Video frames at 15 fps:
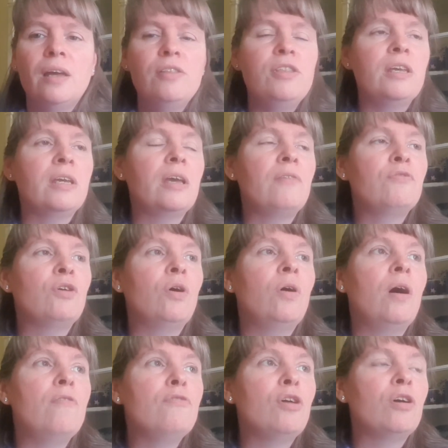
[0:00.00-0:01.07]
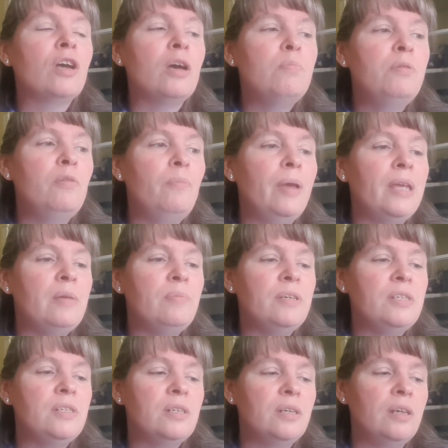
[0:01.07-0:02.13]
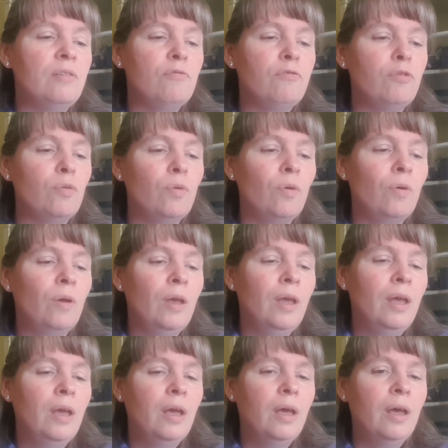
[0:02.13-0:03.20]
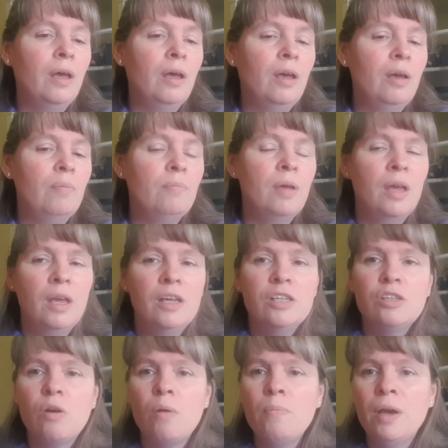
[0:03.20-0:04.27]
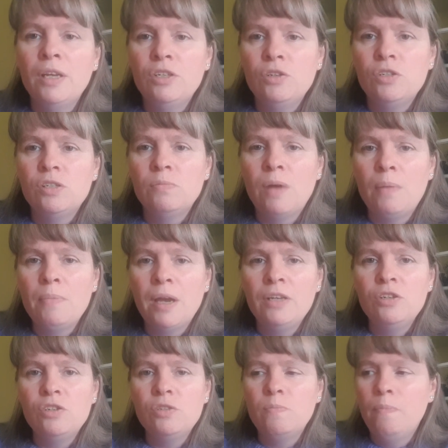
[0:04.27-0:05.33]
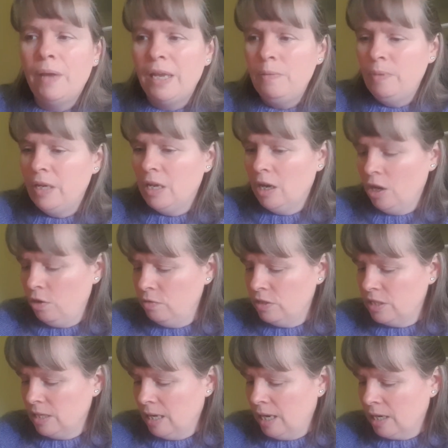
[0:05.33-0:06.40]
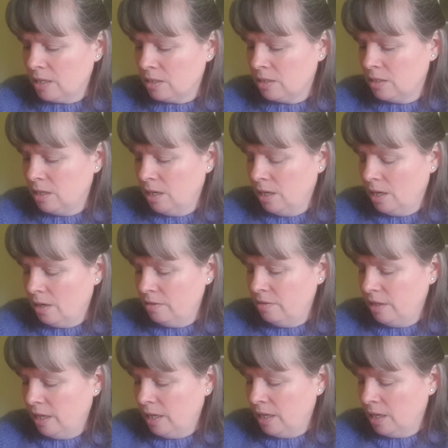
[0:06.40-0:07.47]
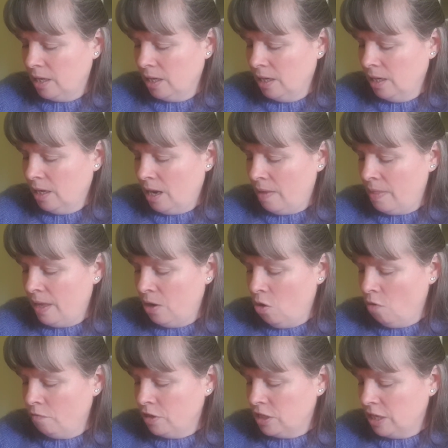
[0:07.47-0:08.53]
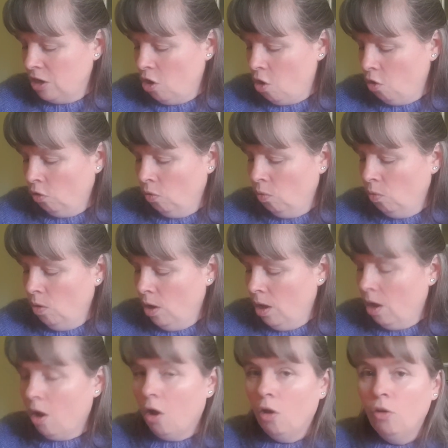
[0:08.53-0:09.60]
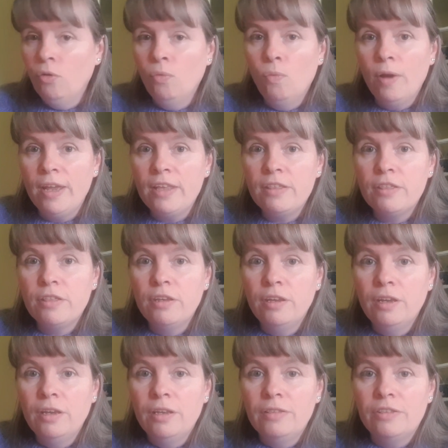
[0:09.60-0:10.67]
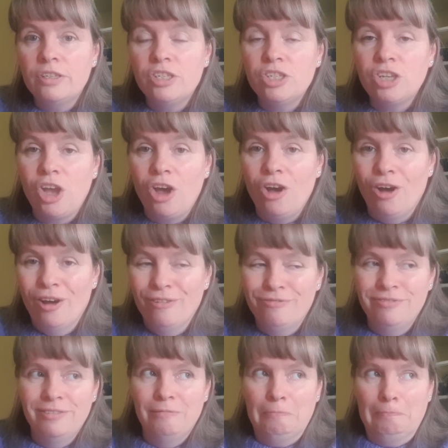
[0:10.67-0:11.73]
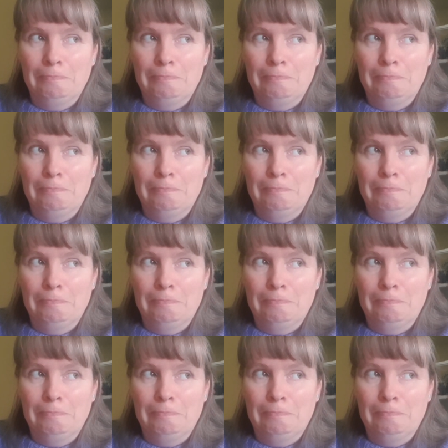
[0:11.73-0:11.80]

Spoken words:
I think I've got a couple of babies to knit for. So I might do some baby clothes next, I think, and then obviously on with the scarf.